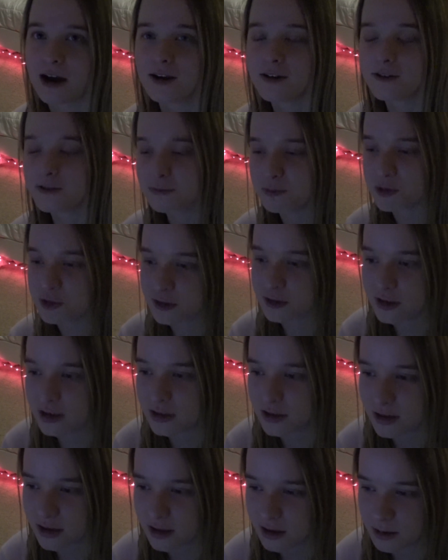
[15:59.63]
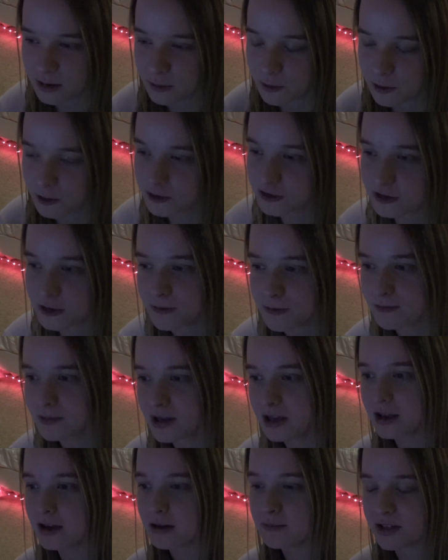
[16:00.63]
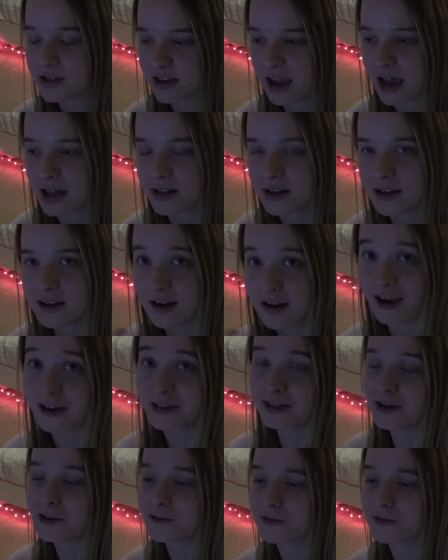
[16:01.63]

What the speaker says: 5 between Chrism and Metallic. I